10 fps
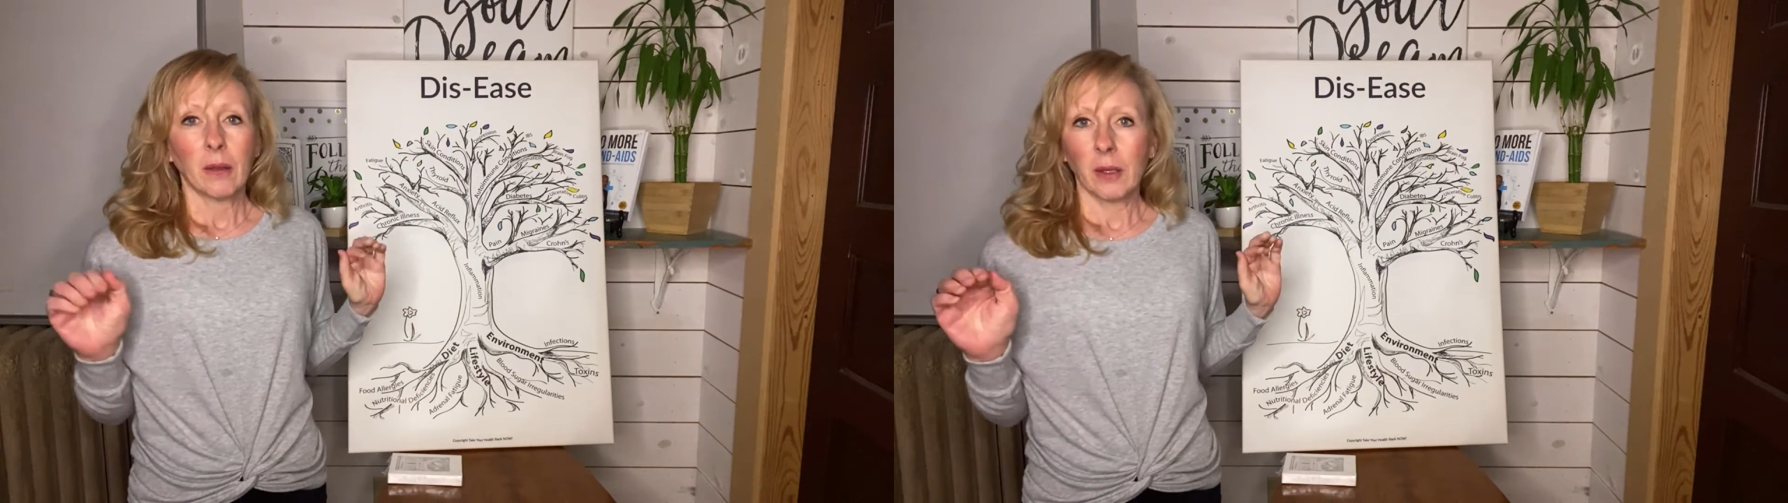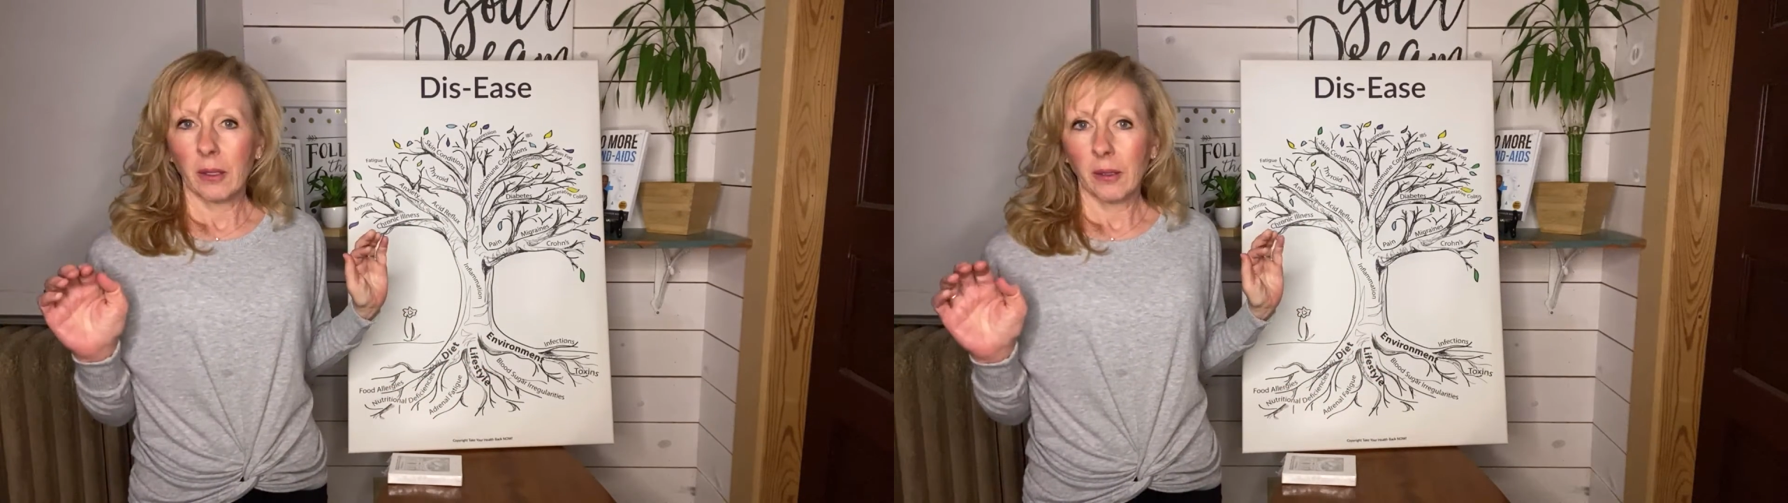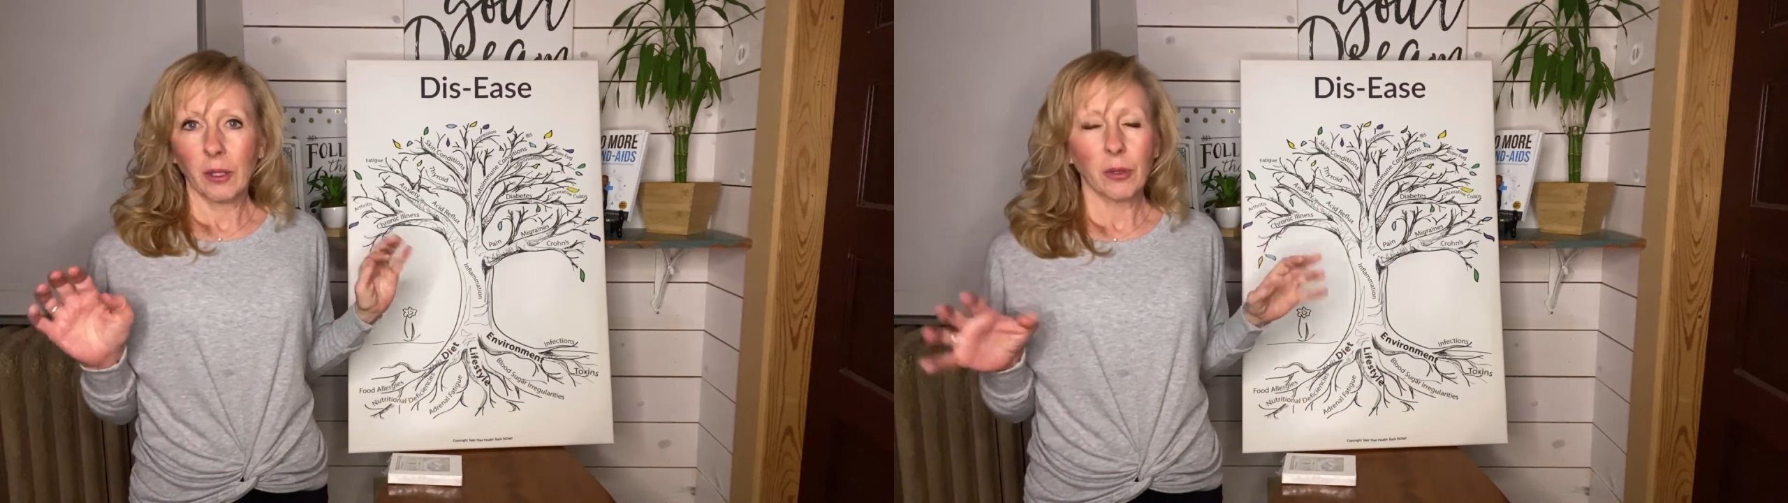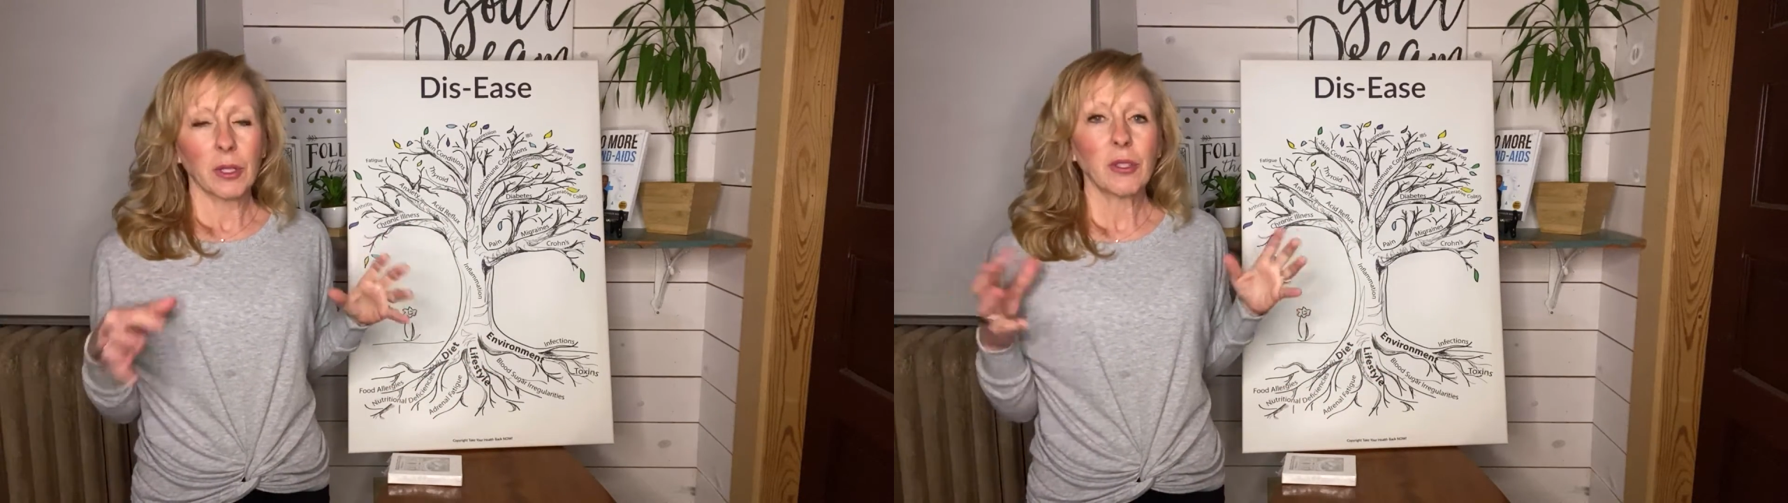the